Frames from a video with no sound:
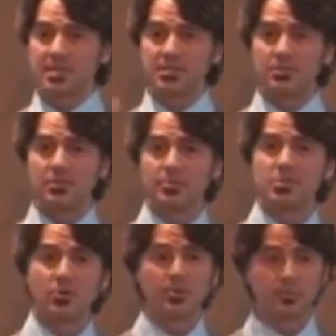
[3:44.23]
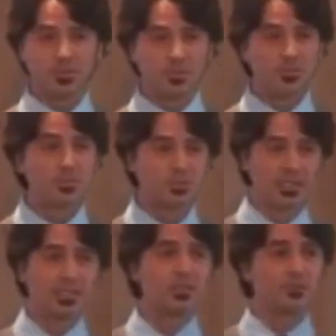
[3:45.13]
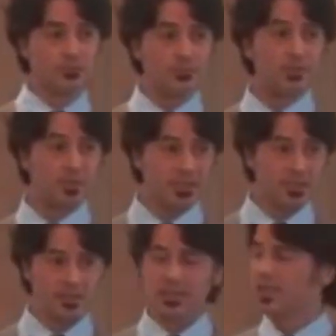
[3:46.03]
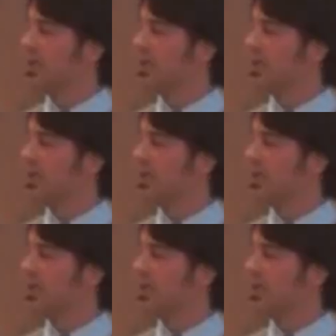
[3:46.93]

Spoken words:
into absorbable nutrients for rebuild.